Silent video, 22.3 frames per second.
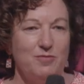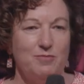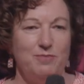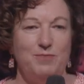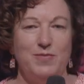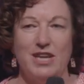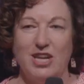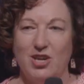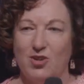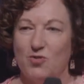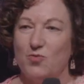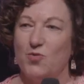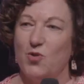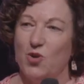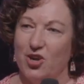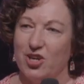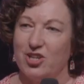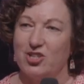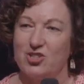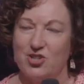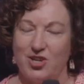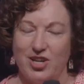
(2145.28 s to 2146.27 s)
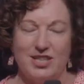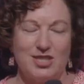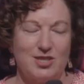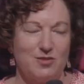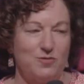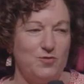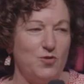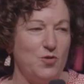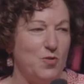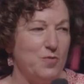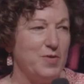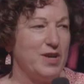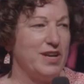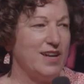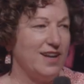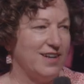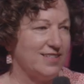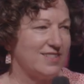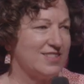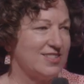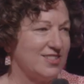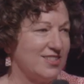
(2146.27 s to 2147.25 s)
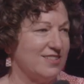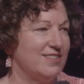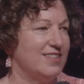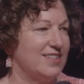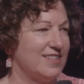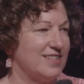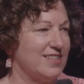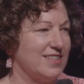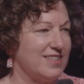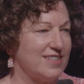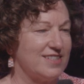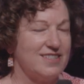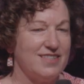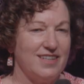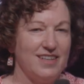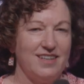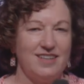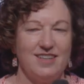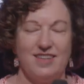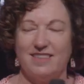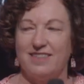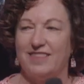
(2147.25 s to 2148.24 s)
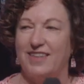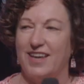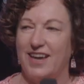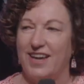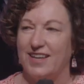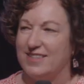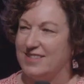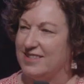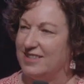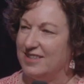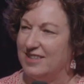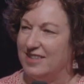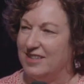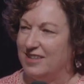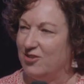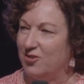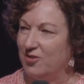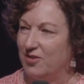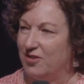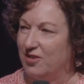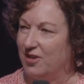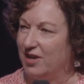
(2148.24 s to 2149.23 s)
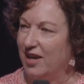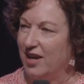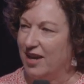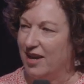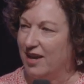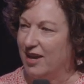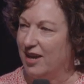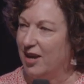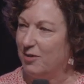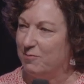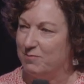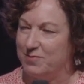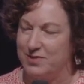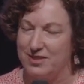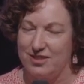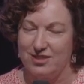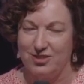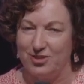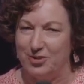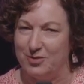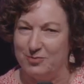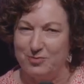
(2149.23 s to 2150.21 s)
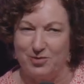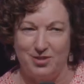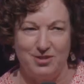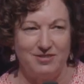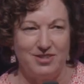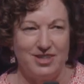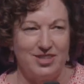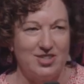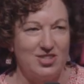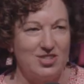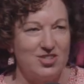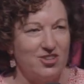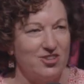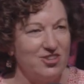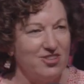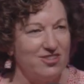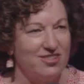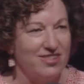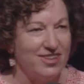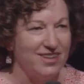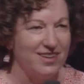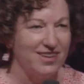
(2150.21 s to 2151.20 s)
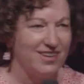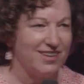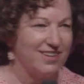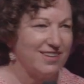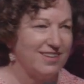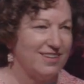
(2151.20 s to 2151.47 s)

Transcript: be at work transforming us to this extent. That's an absolute privilege, don't you think?